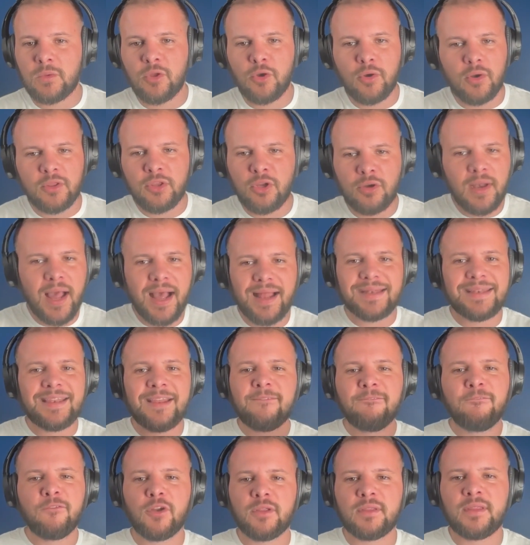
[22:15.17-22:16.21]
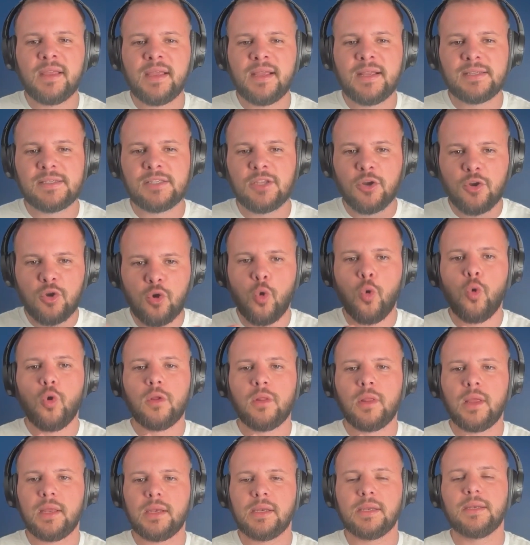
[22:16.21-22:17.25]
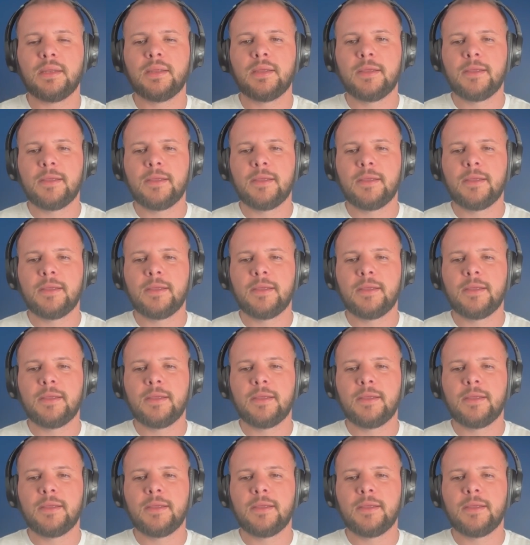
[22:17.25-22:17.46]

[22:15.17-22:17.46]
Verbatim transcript: They're, they're not different things. They're correlated.